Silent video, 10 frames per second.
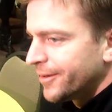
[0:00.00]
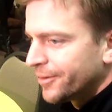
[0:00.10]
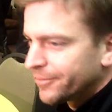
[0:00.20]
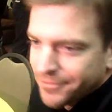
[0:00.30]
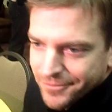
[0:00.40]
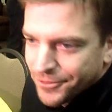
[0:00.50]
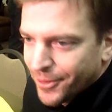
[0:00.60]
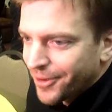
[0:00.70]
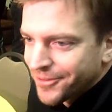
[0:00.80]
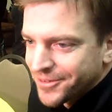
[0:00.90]
you know,
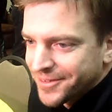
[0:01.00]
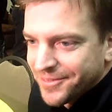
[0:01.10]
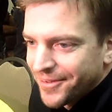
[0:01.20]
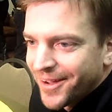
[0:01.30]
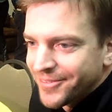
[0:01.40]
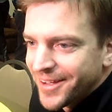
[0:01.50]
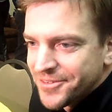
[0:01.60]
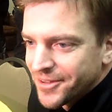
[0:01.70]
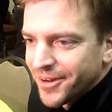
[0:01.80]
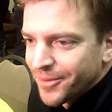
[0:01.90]
365
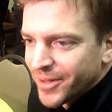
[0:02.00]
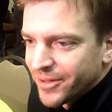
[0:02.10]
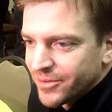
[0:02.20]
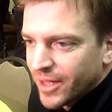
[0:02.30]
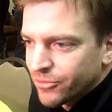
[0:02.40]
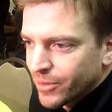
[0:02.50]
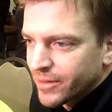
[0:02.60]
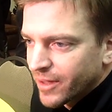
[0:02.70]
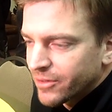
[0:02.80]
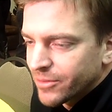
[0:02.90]
days a year, because that's what
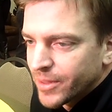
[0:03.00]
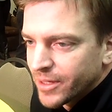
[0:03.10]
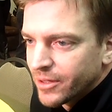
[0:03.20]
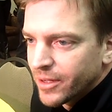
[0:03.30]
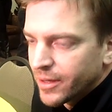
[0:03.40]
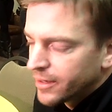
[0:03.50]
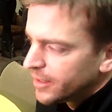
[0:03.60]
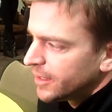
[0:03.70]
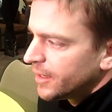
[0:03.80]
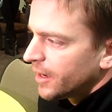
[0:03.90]
it takes to be good. And
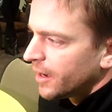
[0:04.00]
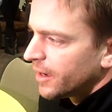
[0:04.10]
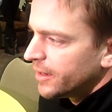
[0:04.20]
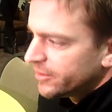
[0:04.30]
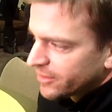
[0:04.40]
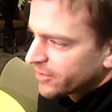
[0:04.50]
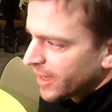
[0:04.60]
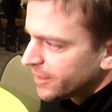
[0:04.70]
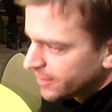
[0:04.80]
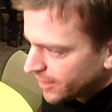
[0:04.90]
it is
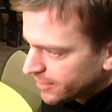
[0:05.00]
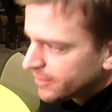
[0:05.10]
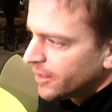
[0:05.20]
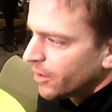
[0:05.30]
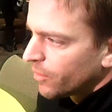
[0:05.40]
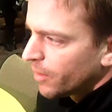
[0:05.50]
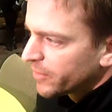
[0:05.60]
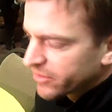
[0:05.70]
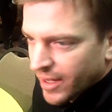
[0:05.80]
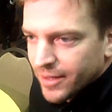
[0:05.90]
exciting to get, you know,
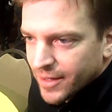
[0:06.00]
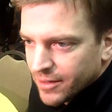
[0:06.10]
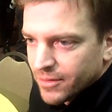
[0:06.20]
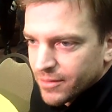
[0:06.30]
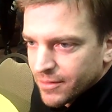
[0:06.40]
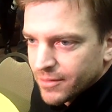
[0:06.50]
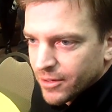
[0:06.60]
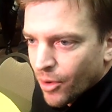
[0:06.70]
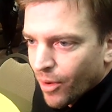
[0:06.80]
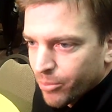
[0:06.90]
I'm excited to get
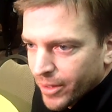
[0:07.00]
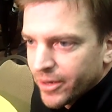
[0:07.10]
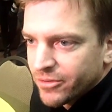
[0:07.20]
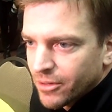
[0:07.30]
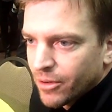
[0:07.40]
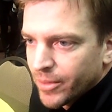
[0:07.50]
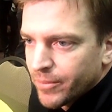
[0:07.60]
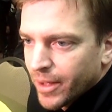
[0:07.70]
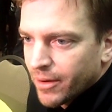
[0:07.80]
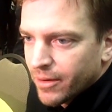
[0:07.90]
to know our players a little
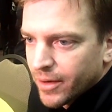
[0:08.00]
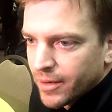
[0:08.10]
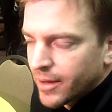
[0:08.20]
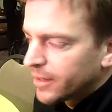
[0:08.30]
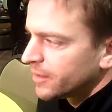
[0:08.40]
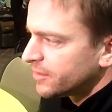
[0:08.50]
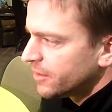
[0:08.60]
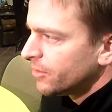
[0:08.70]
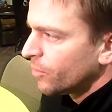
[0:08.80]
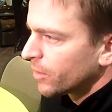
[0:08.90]
bit better and
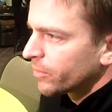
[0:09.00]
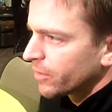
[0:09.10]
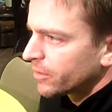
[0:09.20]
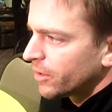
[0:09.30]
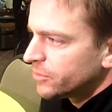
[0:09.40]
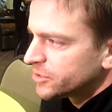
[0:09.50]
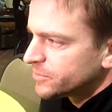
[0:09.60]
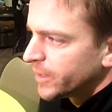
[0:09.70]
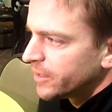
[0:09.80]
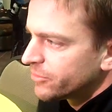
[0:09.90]
continue to work with our coaches.
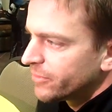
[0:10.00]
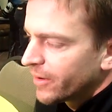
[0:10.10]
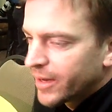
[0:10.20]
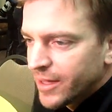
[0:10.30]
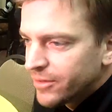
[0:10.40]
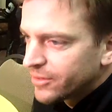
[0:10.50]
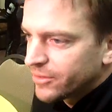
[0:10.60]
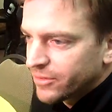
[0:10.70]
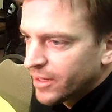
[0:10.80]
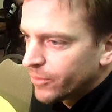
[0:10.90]
But it's very easy
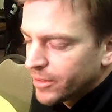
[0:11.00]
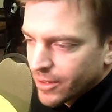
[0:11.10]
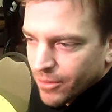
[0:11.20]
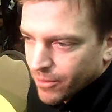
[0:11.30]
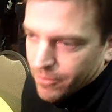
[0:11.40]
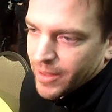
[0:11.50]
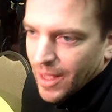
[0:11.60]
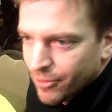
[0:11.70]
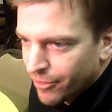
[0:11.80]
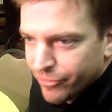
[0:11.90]
to see when we
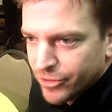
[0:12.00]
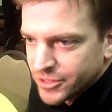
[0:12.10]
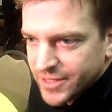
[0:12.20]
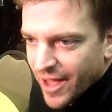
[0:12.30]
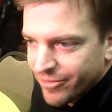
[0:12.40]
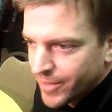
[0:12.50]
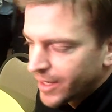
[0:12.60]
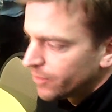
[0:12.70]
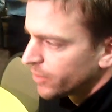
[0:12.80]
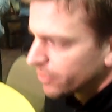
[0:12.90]
came to our first staff
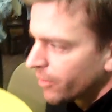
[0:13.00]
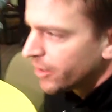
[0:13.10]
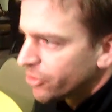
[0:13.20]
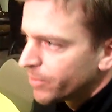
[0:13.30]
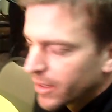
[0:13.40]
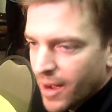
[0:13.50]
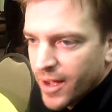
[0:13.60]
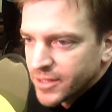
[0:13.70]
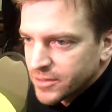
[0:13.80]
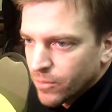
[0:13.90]
meeting, what a great group of
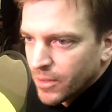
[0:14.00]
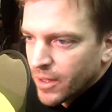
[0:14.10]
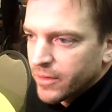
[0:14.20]
guys and